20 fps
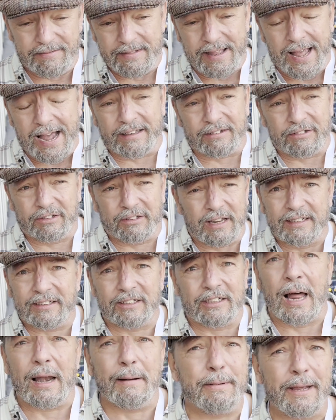And it's
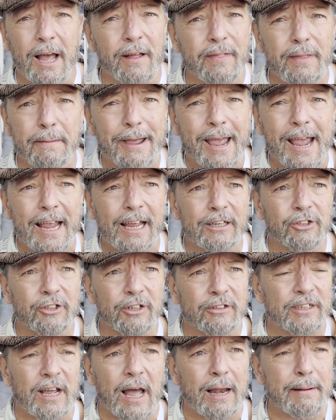got to be on the page.
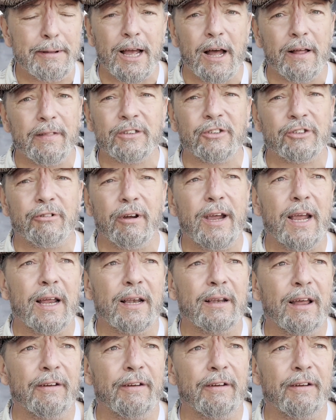It's got to be on the screen.